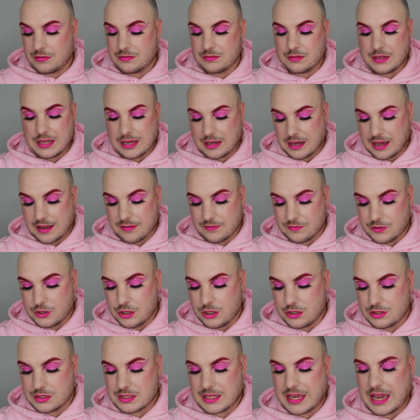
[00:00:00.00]
like, I've
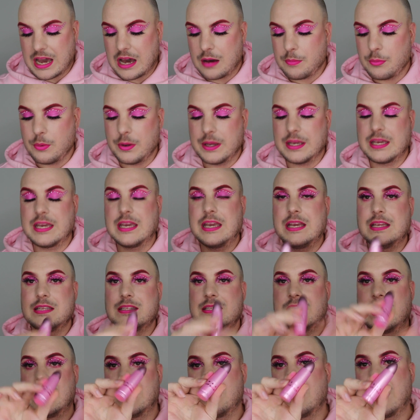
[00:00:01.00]
used Cowboy
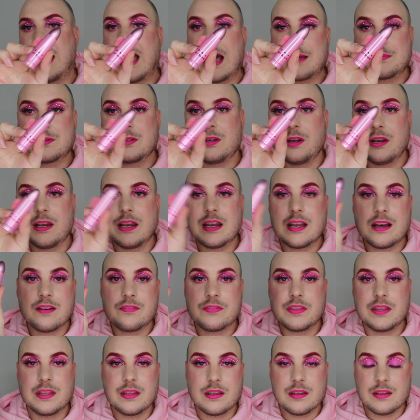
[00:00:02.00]
Kiss and I absolutely
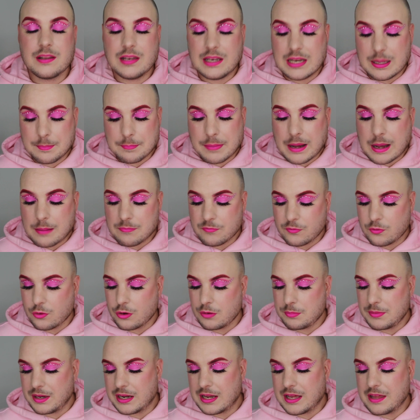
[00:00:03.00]
love the lip balm
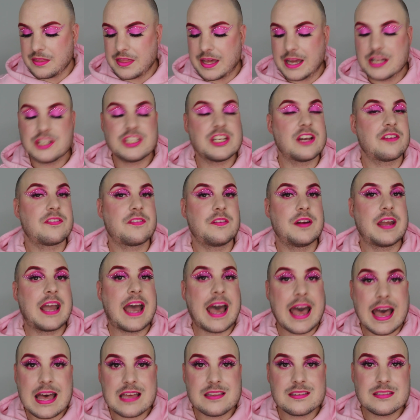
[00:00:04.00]
formula that Jeffree
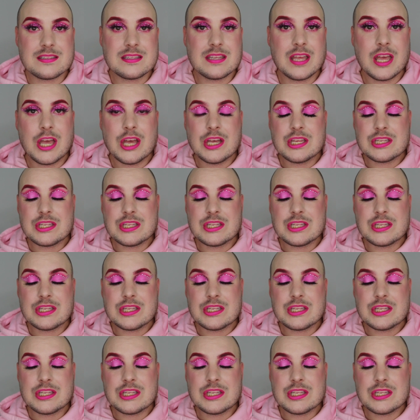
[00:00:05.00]
has.